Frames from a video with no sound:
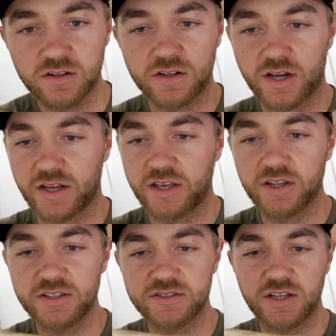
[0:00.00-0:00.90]
like
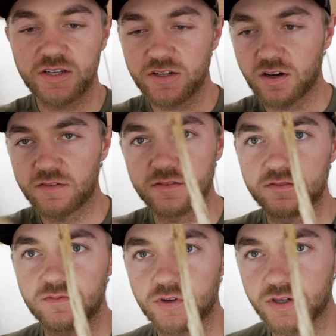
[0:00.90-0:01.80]
Achilles tendon off of
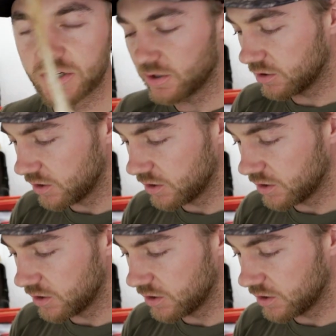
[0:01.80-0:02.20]
a deer,